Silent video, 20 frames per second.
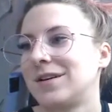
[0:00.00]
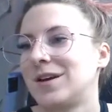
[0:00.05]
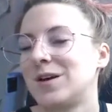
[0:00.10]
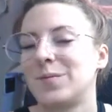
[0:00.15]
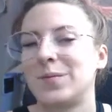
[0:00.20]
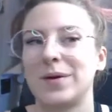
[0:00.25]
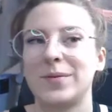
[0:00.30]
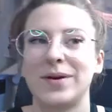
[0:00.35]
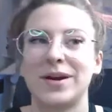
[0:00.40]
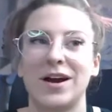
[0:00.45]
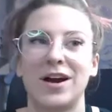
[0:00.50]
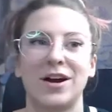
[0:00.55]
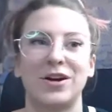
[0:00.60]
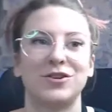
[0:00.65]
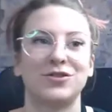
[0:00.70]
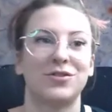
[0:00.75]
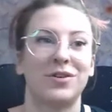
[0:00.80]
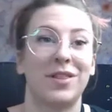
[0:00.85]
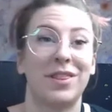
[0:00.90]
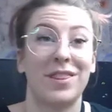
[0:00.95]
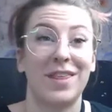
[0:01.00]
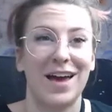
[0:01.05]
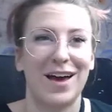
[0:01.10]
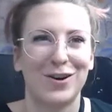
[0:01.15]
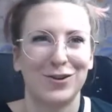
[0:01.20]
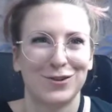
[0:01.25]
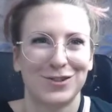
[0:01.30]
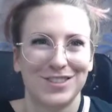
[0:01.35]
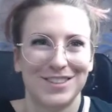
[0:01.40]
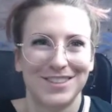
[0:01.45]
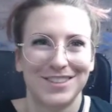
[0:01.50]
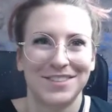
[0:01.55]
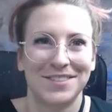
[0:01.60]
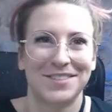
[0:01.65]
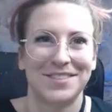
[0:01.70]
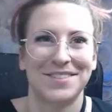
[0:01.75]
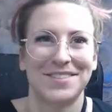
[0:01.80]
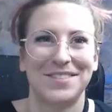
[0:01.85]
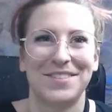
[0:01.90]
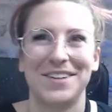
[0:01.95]
Maybe a hundred thousand.
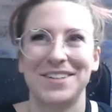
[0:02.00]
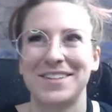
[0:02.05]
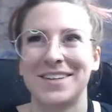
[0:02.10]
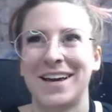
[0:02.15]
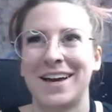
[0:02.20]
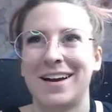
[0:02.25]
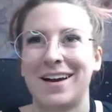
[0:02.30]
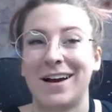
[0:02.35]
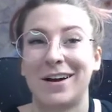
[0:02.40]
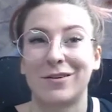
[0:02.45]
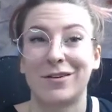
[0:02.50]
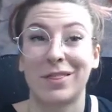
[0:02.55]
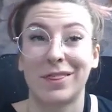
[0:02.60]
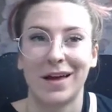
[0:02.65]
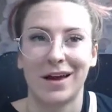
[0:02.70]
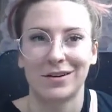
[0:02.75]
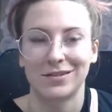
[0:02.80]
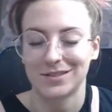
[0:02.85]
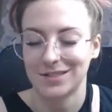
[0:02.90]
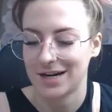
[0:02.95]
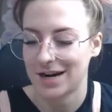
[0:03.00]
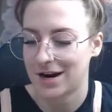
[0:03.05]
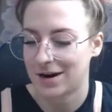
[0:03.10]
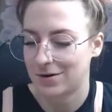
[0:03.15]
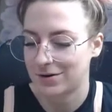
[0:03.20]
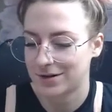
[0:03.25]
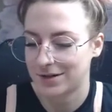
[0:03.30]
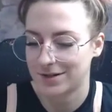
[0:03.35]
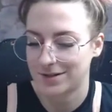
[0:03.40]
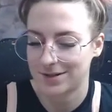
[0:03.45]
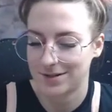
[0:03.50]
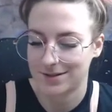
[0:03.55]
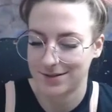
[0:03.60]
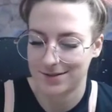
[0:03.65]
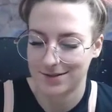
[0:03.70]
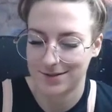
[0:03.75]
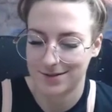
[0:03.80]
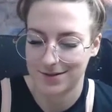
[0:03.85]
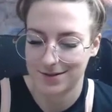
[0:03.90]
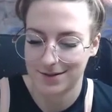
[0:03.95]
What's that? A hundred thousand hours?
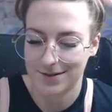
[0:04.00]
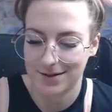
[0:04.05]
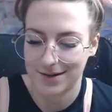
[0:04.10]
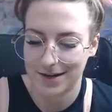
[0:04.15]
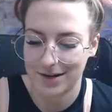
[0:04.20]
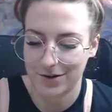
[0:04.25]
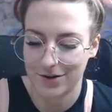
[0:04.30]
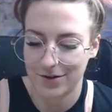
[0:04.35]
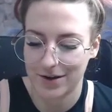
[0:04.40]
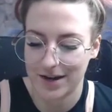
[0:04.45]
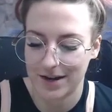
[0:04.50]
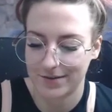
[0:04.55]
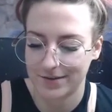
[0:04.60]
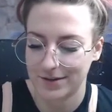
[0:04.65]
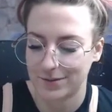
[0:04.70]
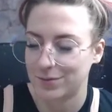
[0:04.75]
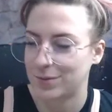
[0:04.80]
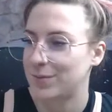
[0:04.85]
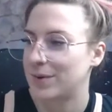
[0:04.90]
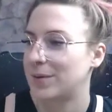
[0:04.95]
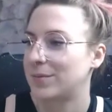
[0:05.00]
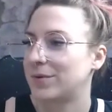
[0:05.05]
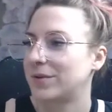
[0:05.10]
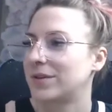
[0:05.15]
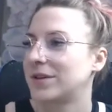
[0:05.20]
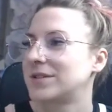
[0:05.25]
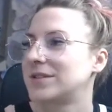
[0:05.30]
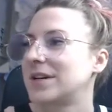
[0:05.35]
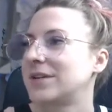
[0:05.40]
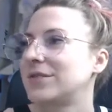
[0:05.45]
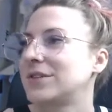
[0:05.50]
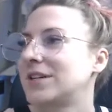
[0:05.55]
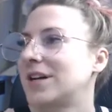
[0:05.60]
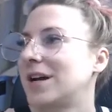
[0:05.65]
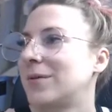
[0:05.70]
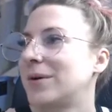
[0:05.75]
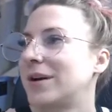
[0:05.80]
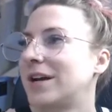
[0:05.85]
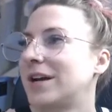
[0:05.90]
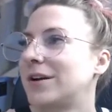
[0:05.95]
I know I have to remember this every
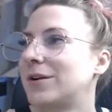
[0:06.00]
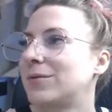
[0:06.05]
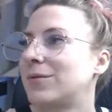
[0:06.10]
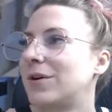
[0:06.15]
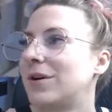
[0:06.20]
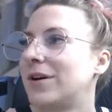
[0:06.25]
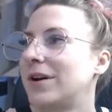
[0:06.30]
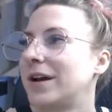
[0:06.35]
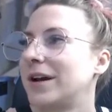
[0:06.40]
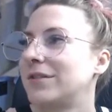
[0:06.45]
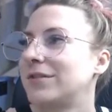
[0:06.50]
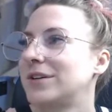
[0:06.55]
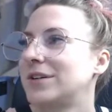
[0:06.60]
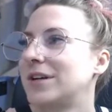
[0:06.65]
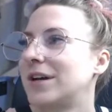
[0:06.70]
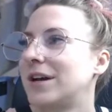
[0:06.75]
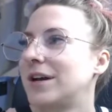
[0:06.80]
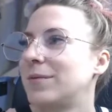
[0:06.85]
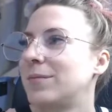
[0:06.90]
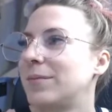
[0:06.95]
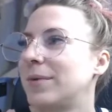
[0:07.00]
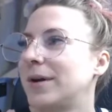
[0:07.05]
time. I get it wrong every time,